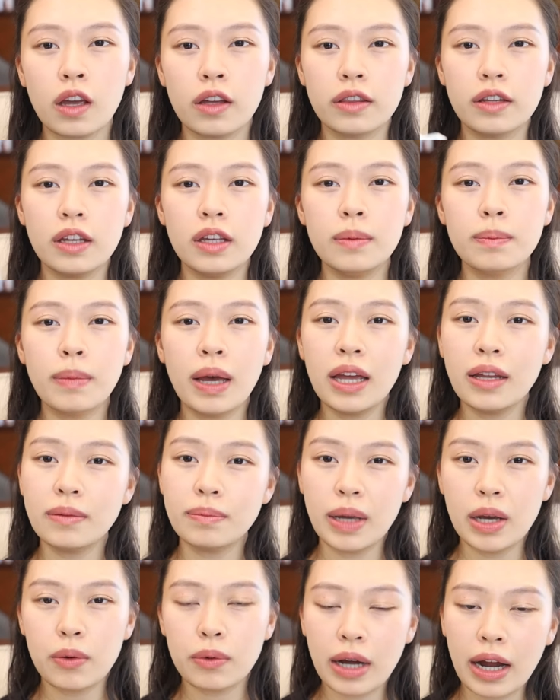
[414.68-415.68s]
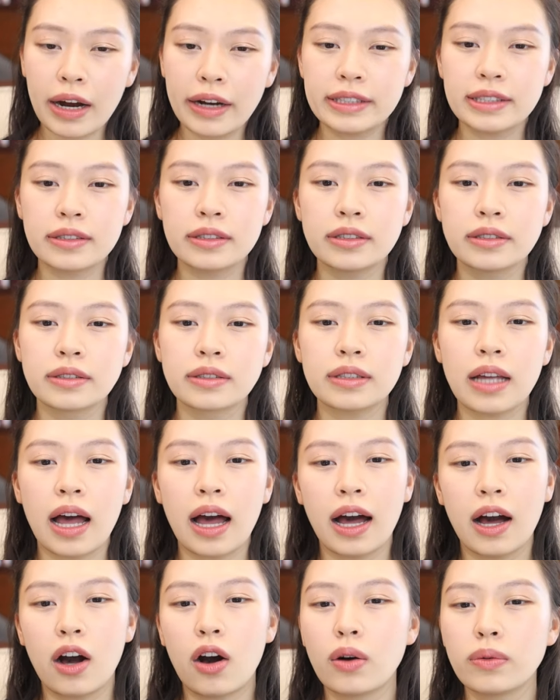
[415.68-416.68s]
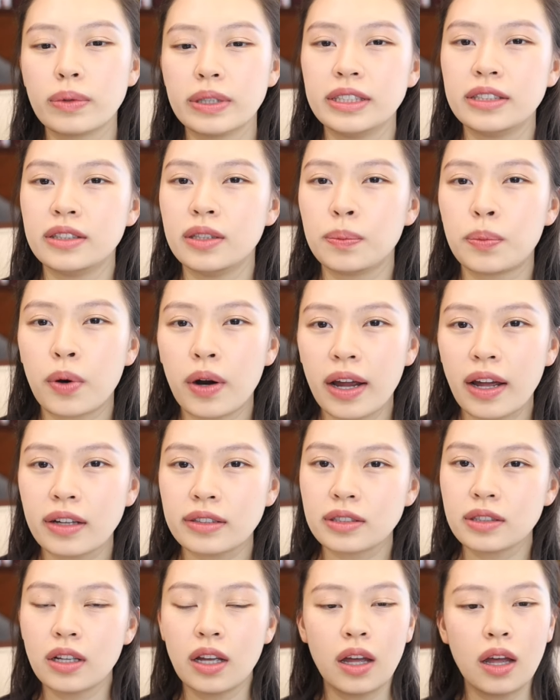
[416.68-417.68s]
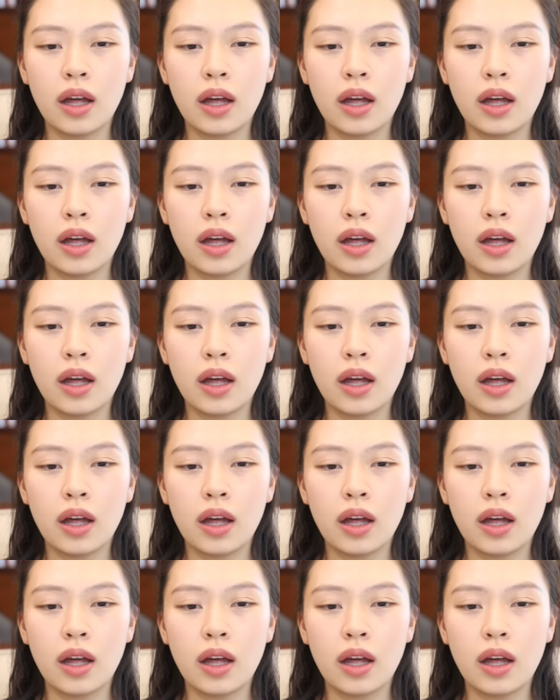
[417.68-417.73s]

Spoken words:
The main male characters are always depressed,